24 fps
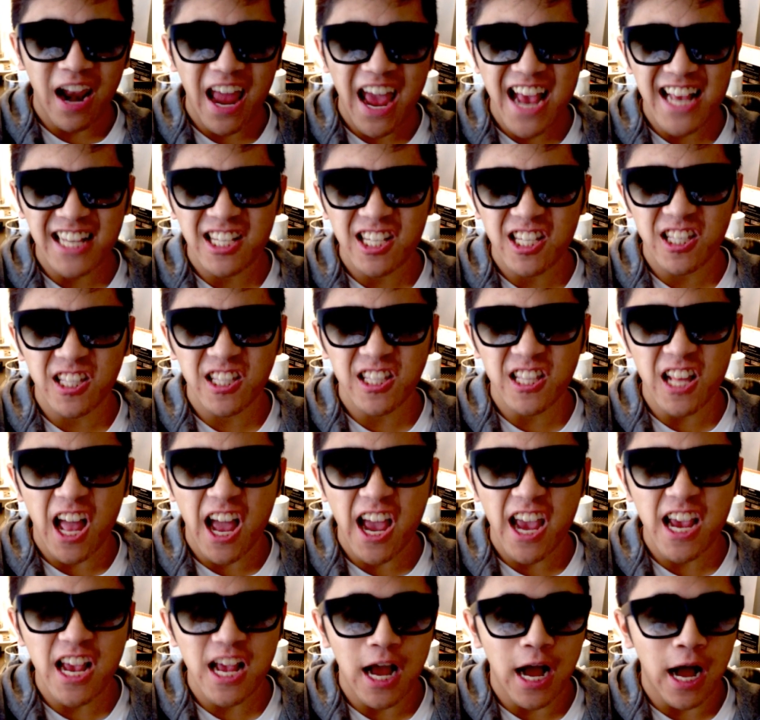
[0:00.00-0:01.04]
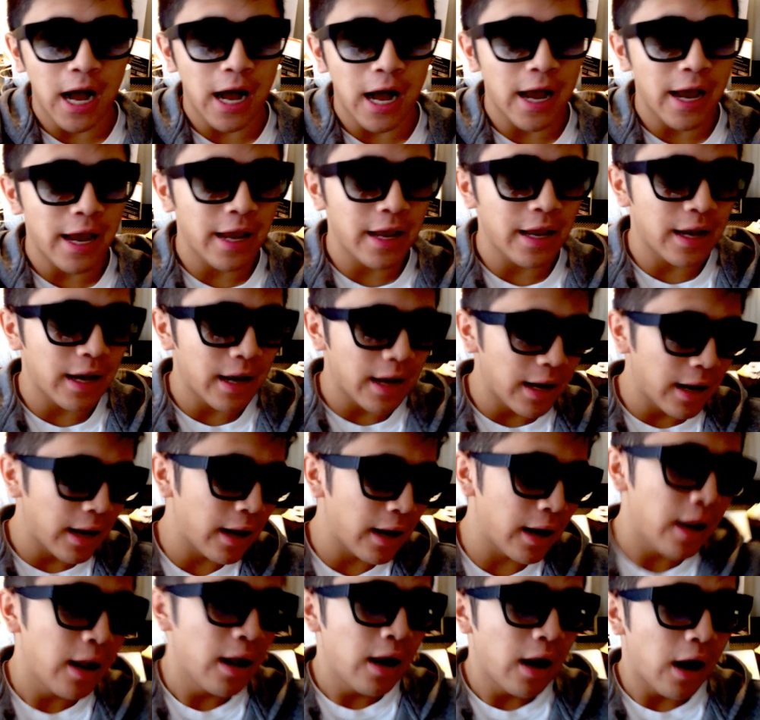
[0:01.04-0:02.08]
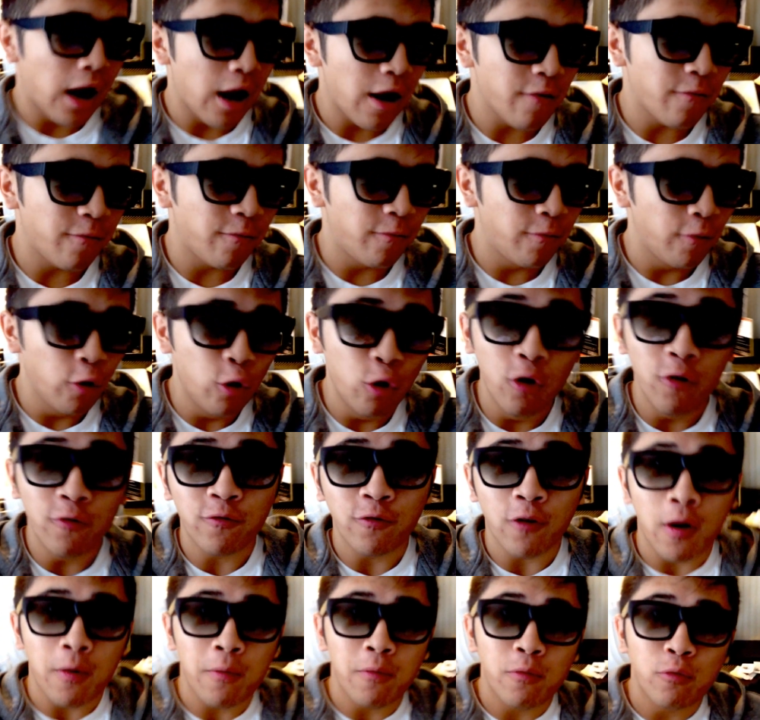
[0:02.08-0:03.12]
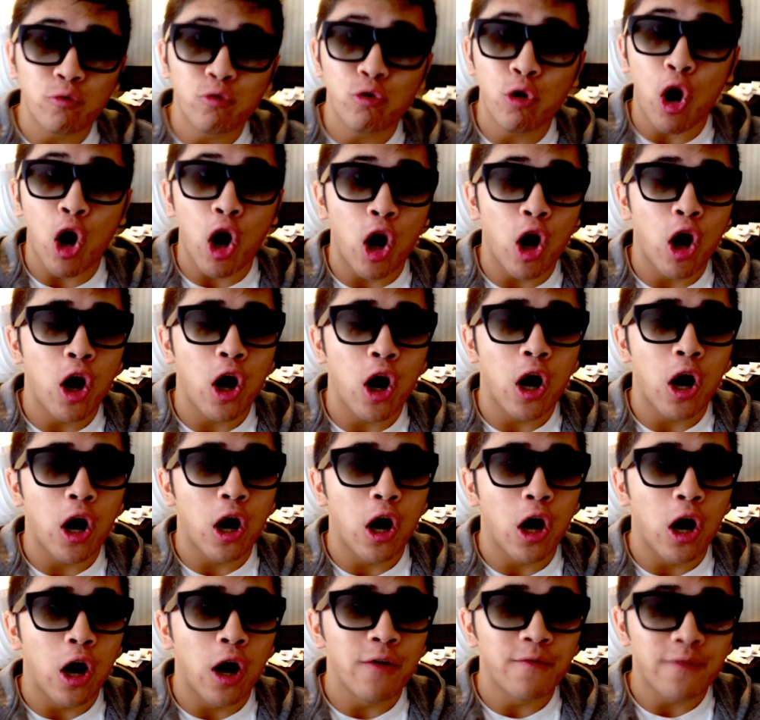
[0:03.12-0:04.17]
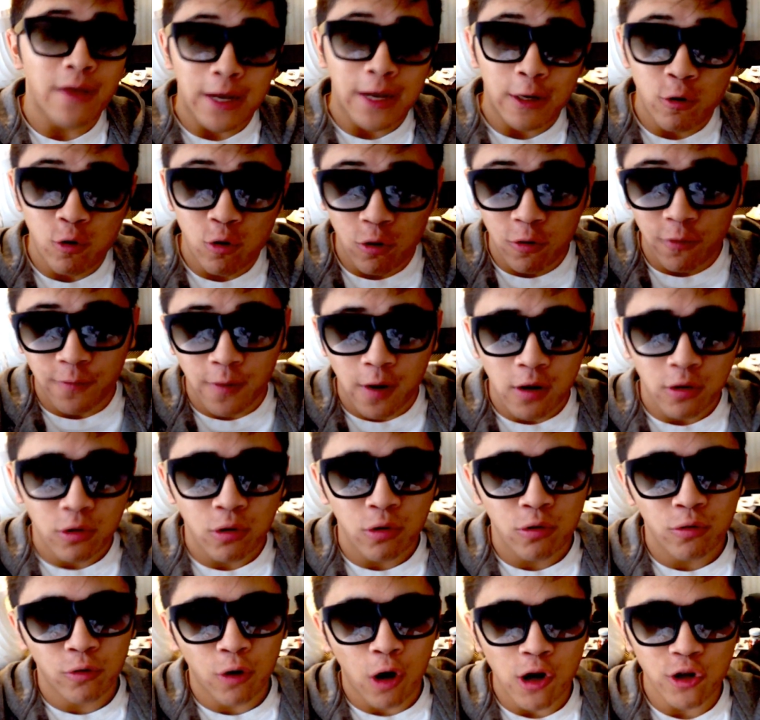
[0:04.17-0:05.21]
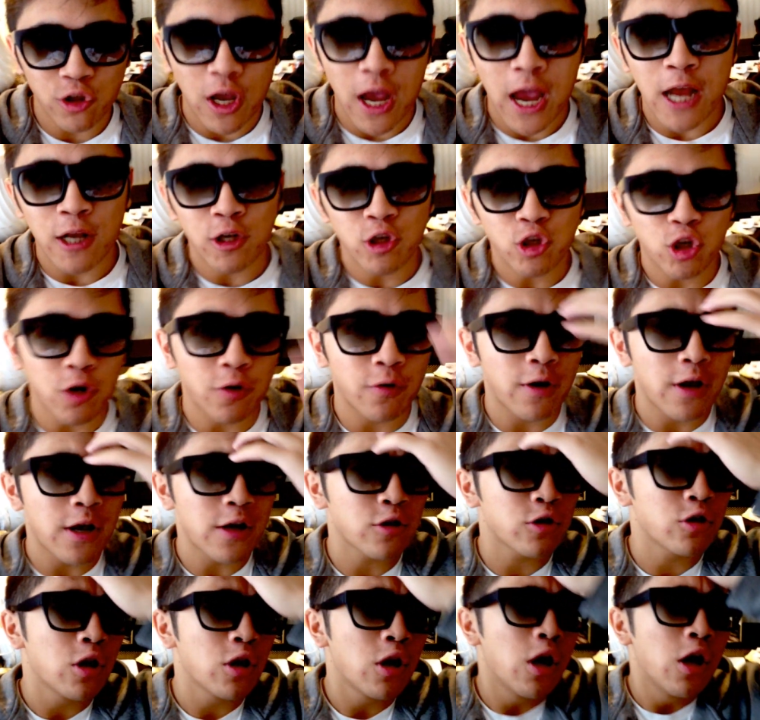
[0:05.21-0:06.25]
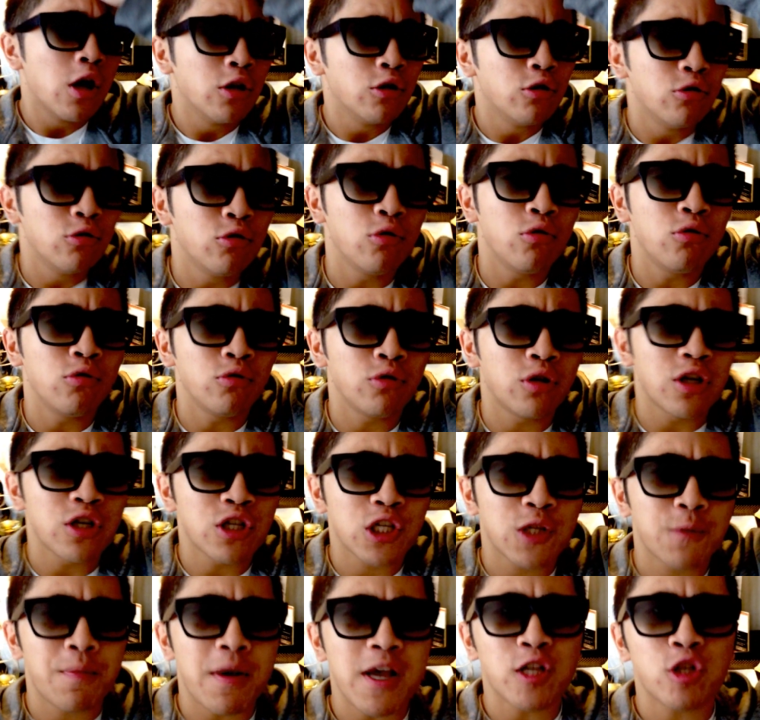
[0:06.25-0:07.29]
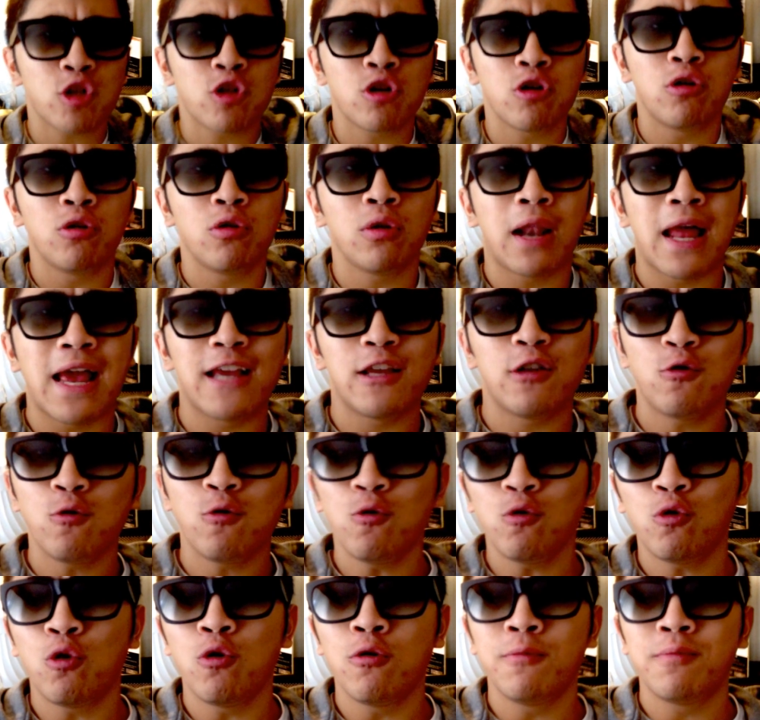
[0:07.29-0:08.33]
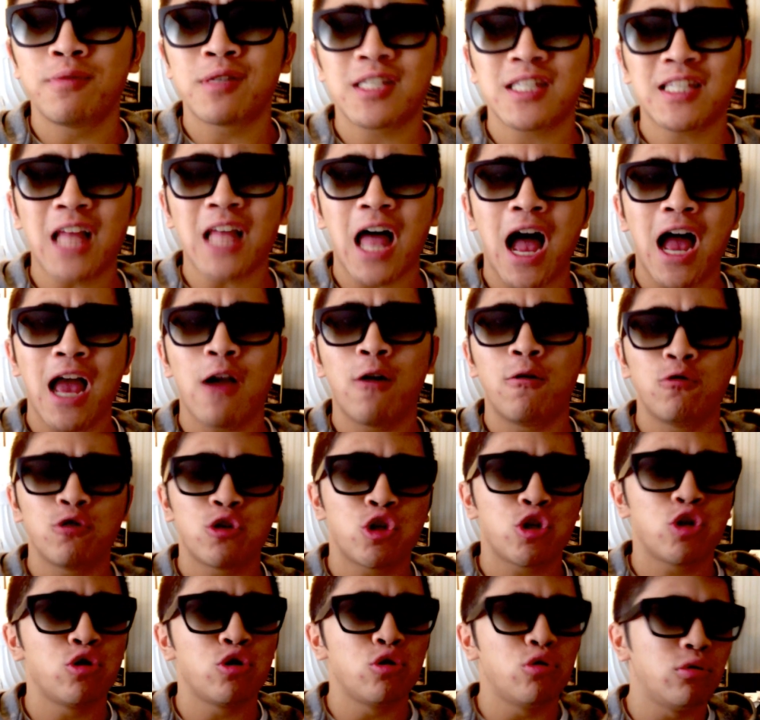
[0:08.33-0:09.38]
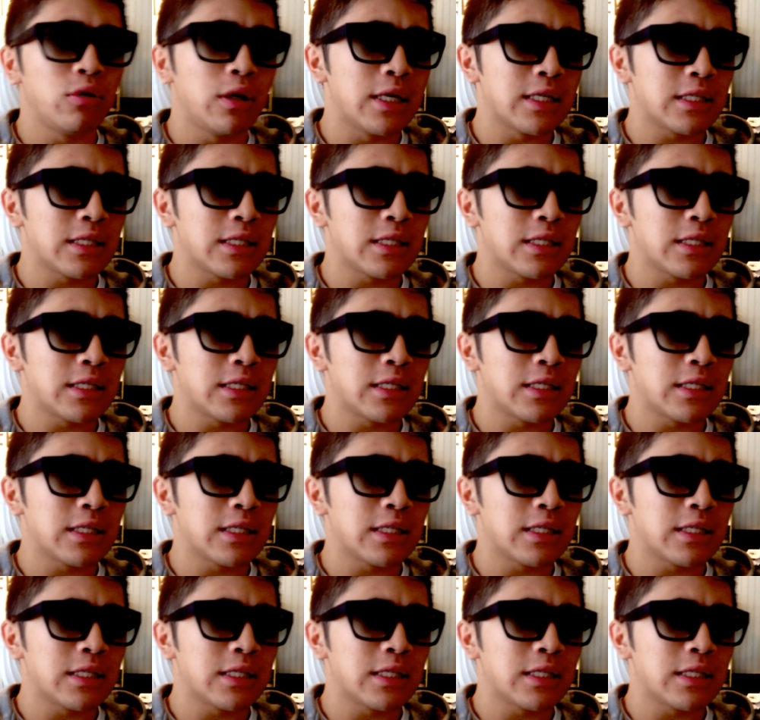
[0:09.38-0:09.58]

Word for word: last night. I uh, I flew from Raw, uh, uh, Vancouver to Los Angeles to do this special like YouTube style shoot.